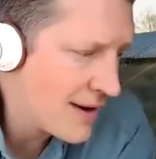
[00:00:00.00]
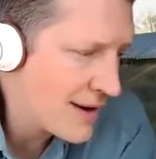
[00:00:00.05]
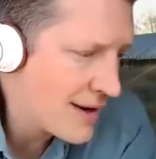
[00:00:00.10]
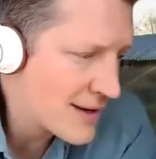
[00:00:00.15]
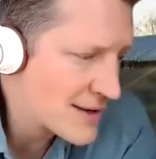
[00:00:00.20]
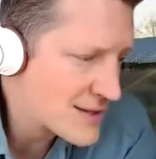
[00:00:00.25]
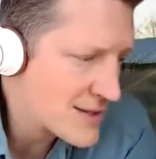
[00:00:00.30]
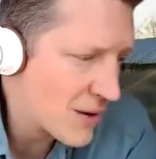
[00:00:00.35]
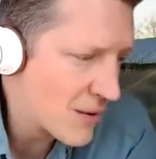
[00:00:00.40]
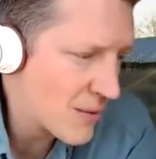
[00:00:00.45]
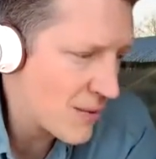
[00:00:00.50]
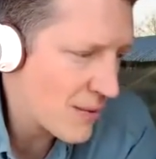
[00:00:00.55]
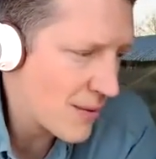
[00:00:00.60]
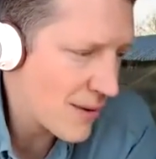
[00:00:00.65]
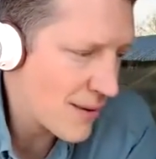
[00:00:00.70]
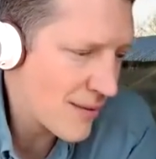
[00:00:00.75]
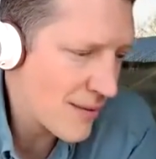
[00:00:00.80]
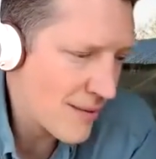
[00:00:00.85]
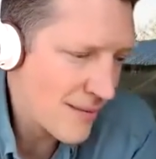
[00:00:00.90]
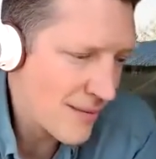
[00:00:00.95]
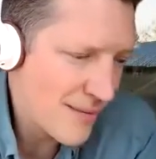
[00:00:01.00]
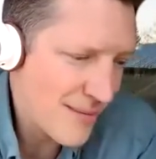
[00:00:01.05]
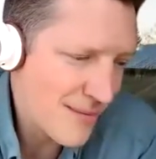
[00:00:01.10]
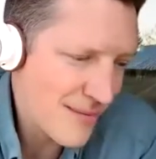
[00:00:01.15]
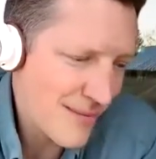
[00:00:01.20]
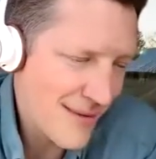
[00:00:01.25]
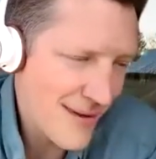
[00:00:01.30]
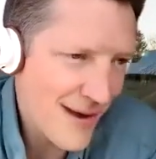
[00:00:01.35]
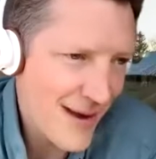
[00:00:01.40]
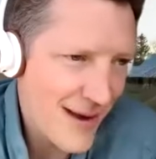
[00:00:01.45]
So
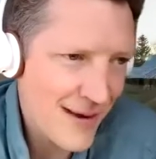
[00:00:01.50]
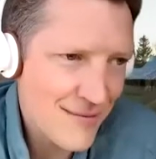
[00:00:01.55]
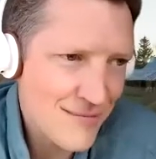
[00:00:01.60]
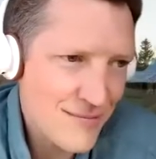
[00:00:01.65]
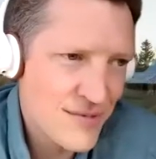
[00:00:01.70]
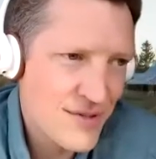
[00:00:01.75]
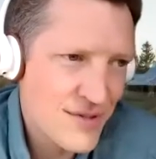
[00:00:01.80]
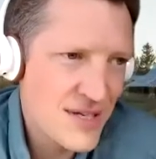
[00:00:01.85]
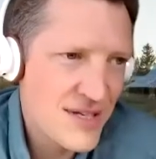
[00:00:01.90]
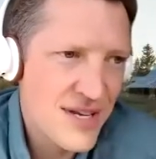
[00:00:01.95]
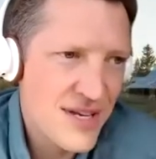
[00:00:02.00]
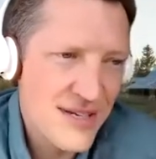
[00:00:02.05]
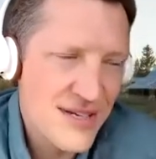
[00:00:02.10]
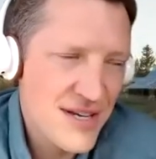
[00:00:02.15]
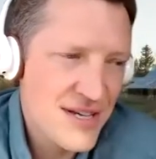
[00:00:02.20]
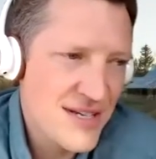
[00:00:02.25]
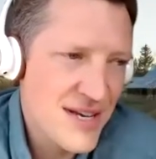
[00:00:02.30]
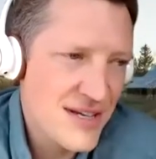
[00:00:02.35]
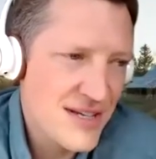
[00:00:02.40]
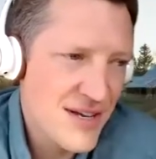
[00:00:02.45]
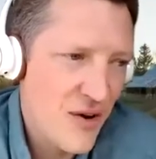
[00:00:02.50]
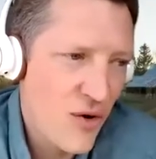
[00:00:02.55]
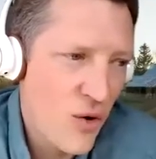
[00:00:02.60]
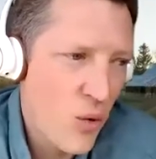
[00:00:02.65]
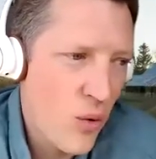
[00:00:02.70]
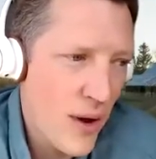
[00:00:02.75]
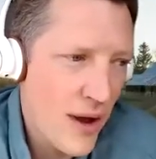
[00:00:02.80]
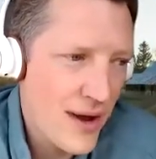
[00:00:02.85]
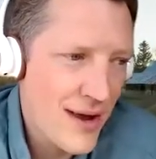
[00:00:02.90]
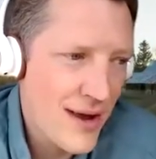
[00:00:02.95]
just as a
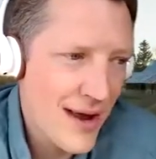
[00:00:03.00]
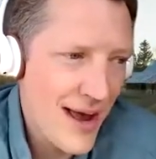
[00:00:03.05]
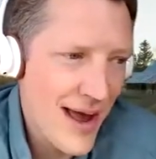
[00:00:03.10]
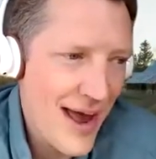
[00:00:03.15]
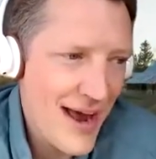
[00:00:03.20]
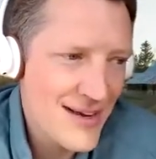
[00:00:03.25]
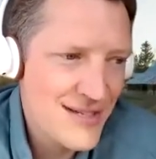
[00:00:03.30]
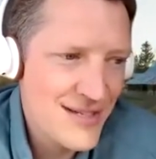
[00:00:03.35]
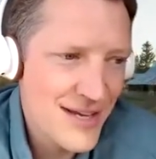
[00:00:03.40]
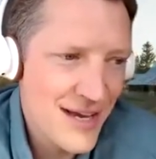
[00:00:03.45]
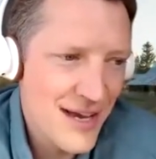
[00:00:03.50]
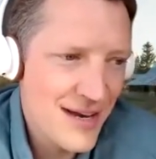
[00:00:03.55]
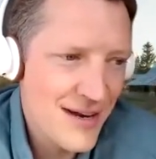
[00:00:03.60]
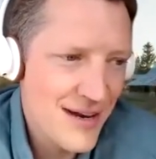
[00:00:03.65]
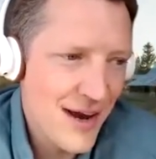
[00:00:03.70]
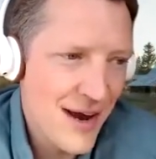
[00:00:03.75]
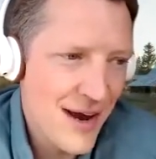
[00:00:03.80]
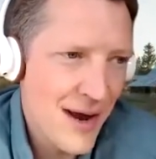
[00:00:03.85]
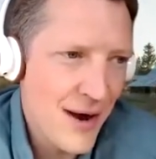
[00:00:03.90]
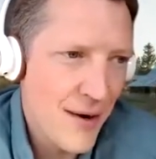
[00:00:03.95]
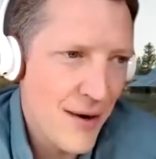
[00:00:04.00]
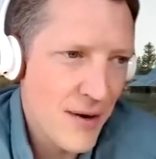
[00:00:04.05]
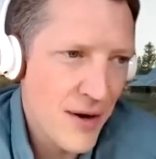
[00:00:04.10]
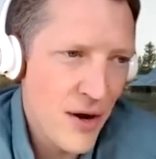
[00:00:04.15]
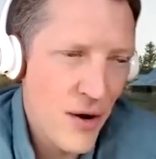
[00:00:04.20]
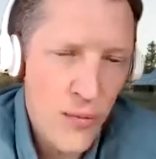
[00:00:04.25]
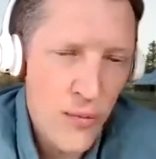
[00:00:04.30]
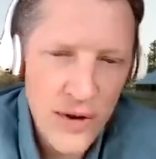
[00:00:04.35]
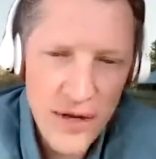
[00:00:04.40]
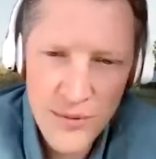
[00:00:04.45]
quick exit,
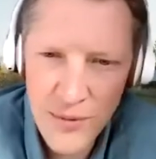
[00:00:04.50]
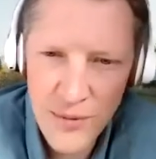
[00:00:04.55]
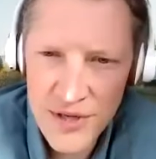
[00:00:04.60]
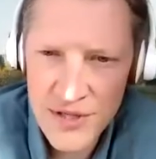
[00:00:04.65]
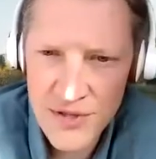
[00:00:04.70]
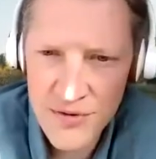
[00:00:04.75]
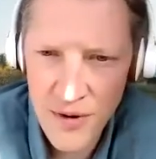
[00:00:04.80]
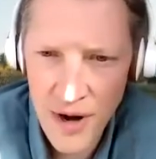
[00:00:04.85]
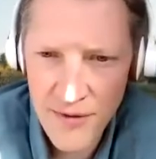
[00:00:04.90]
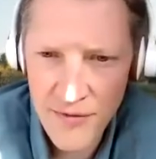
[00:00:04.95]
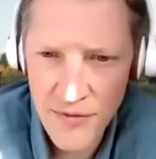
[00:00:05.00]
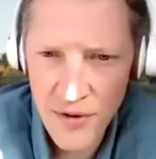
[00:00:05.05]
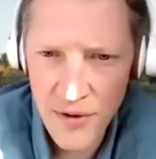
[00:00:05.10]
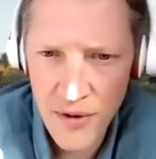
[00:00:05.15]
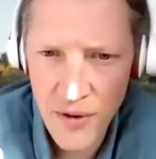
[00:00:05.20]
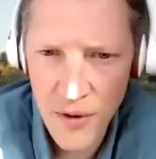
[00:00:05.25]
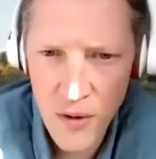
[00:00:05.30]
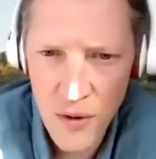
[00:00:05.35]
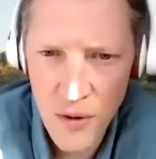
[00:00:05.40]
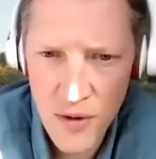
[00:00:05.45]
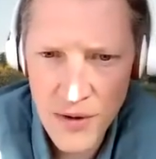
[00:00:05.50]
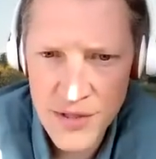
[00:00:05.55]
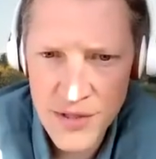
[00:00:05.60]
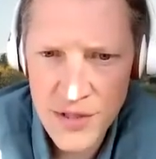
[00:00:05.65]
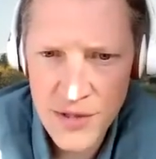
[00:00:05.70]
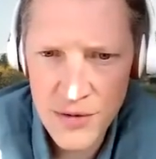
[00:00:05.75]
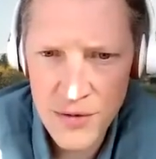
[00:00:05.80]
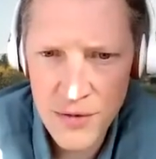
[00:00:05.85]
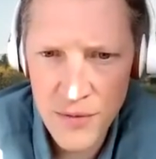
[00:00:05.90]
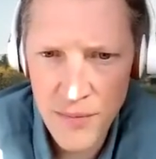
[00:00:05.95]
we strive really hard
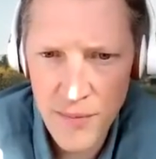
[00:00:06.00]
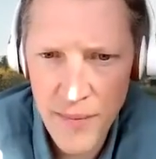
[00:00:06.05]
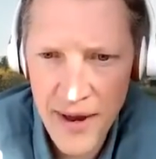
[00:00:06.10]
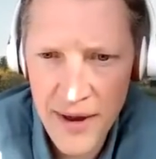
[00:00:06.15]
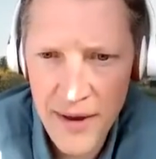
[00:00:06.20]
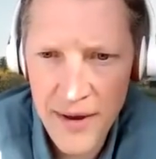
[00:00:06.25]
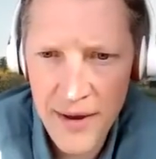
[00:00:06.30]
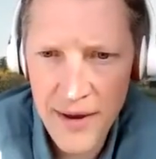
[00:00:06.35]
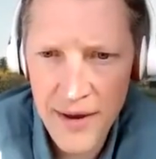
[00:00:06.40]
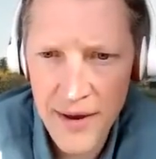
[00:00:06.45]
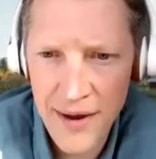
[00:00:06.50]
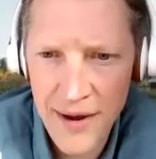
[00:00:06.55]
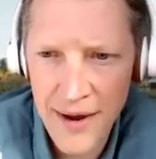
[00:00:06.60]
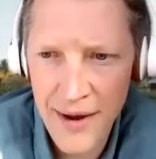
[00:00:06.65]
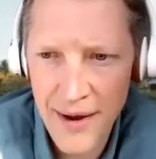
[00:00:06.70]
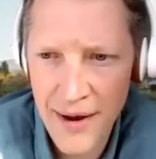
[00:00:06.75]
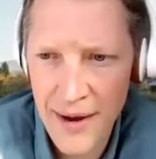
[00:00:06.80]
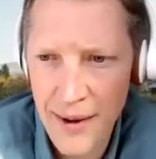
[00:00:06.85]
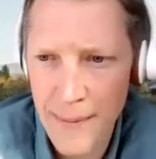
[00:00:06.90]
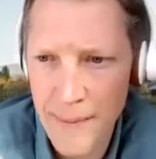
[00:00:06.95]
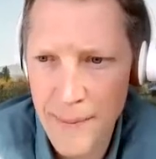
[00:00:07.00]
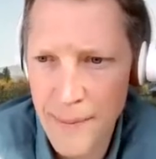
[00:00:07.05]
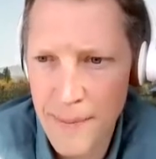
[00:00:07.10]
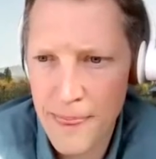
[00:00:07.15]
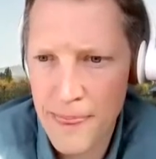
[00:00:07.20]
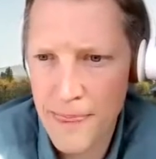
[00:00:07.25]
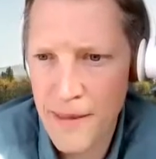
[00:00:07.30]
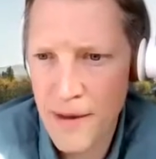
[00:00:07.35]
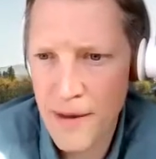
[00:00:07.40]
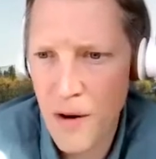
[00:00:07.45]
to make
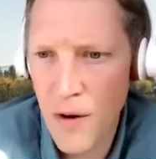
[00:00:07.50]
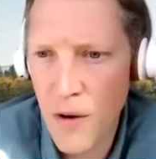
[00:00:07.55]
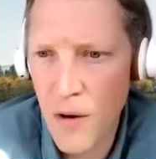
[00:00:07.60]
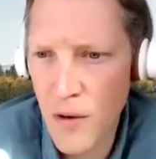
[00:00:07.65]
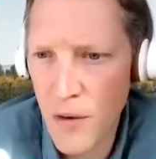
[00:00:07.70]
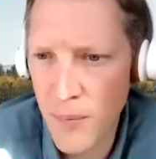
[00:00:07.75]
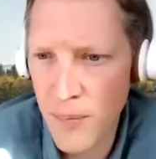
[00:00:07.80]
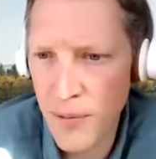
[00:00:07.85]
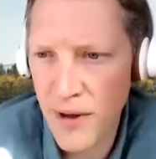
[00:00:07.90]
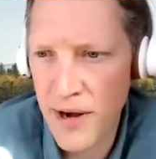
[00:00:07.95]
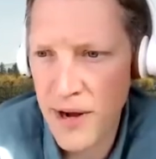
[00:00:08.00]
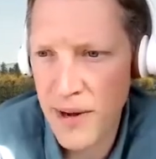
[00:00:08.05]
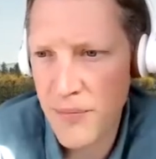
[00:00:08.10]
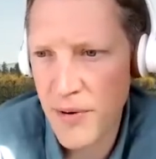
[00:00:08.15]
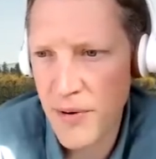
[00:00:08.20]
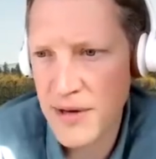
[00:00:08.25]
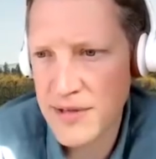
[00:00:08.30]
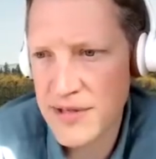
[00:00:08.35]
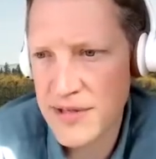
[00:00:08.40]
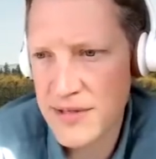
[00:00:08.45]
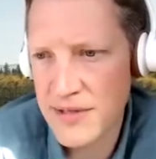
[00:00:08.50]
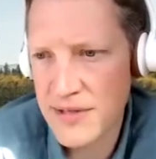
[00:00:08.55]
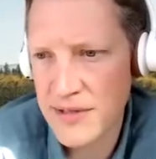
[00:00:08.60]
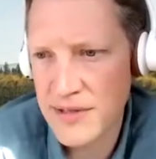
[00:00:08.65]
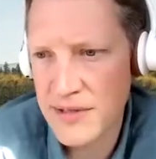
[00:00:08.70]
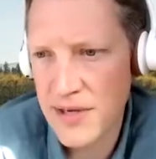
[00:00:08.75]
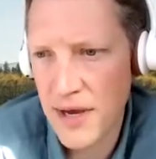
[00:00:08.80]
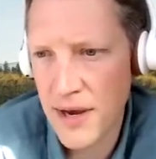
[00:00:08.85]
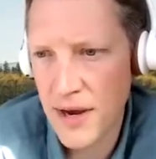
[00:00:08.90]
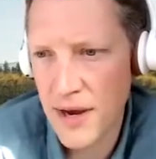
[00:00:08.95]
all planning
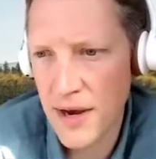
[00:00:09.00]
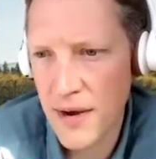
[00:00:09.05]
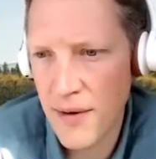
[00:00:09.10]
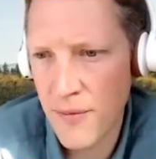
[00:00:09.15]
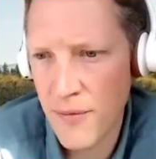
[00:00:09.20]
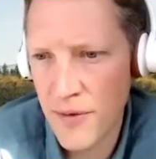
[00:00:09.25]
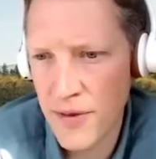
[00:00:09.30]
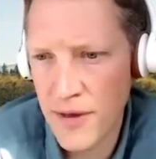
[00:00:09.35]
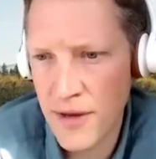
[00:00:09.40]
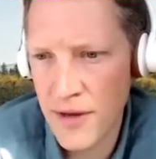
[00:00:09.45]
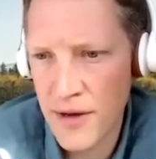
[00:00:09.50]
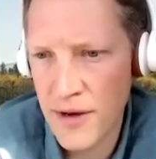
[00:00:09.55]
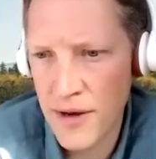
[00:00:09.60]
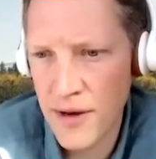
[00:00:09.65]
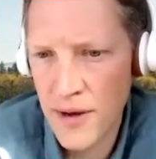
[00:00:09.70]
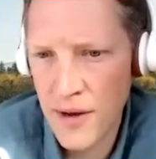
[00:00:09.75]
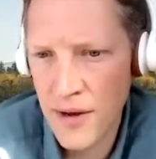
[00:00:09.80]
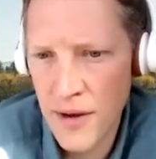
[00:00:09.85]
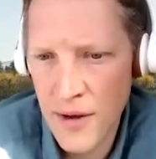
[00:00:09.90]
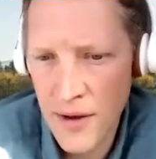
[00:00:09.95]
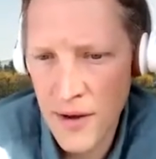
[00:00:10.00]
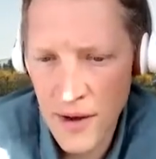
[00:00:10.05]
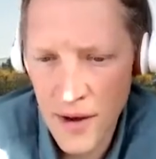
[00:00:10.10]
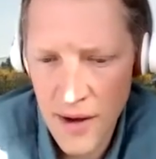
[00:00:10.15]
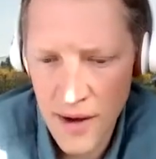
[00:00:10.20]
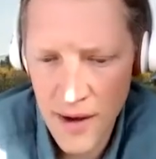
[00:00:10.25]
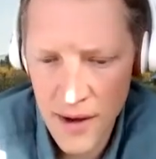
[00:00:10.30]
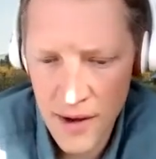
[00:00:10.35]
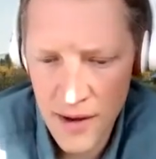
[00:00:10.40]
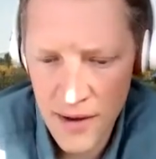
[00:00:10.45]
processes within
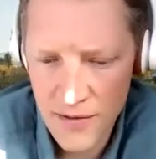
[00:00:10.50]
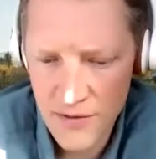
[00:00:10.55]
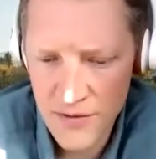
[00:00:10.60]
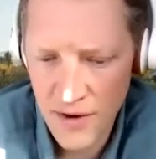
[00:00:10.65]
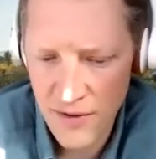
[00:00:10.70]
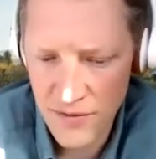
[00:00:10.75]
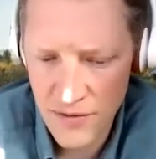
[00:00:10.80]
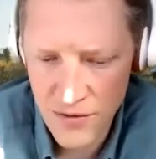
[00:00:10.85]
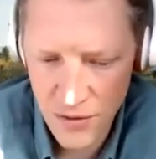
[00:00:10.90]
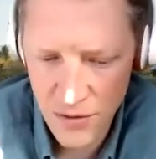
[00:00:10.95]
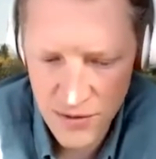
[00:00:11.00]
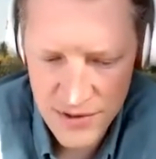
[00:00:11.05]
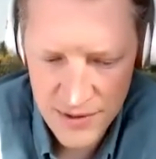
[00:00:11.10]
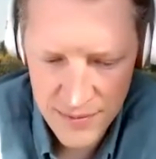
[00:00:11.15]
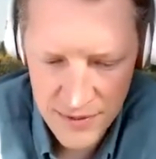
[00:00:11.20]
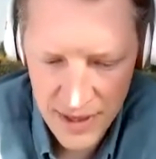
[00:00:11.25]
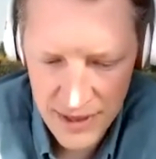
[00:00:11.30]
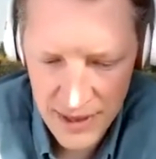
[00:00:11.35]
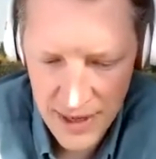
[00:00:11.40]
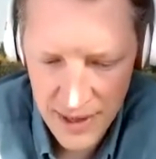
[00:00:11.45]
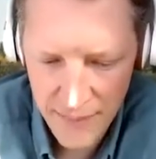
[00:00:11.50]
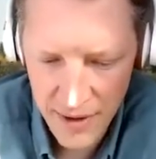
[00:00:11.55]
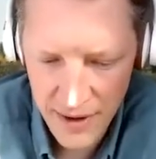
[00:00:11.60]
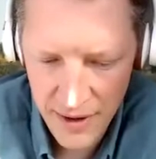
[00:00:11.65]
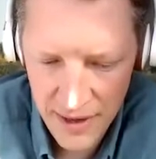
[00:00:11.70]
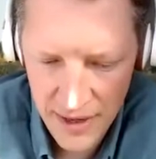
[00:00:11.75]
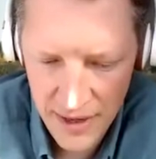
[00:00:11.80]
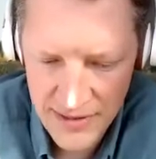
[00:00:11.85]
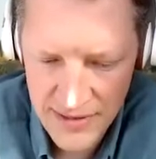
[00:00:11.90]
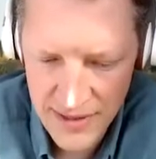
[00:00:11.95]
travel and tourism
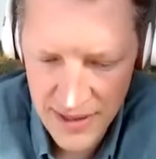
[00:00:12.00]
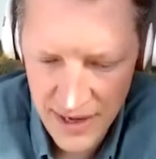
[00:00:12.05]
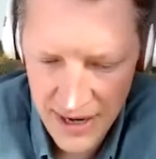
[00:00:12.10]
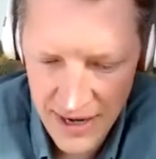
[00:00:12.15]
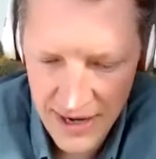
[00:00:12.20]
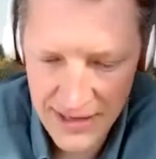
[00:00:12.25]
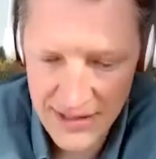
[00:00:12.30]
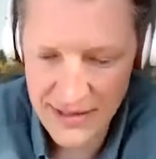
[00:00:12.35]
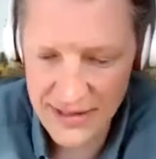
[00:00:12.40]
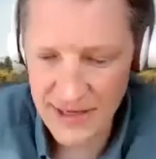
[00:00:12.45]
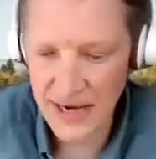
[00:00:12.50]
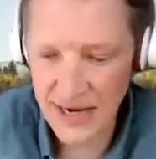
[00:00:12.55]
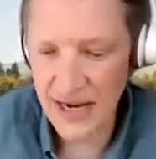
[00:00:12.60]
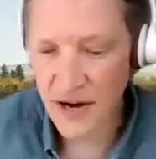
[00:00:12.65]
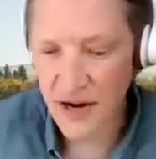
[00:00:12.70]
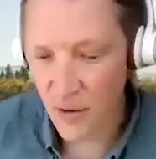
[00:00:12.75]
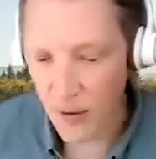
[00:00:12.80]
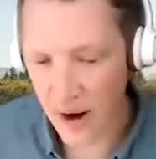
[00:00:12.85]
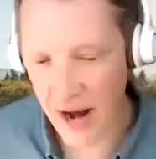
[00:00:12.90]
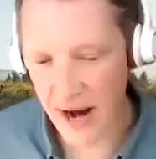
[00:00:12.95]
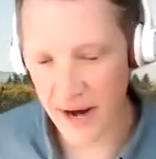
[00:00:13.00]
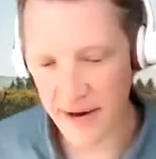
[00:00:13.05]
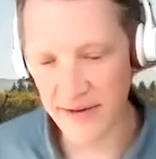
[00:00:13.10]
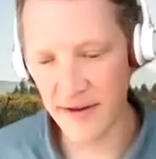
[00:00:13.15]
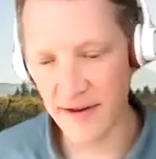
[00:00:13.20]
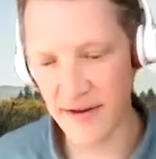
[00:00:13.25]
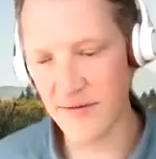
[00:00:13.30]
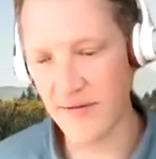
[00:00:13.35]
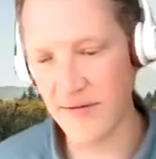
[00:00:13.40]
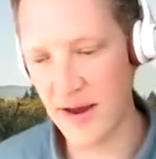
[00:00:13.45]
dynamic as
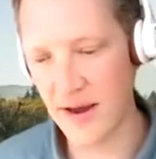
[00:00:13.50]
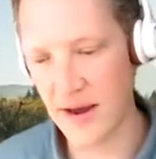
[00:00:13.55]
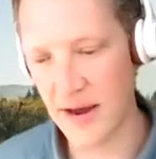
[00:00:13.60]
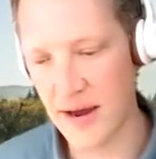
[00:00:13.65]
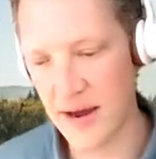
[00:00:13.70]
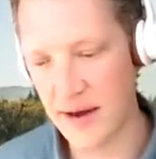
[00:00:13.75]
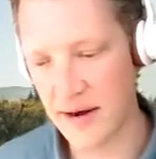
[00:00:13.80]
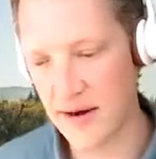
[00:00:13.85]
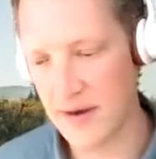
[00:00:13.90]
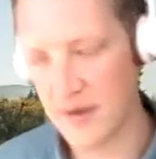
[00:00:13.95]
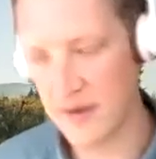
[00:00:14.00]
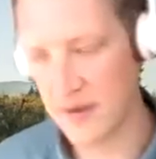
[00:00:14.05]
interactive and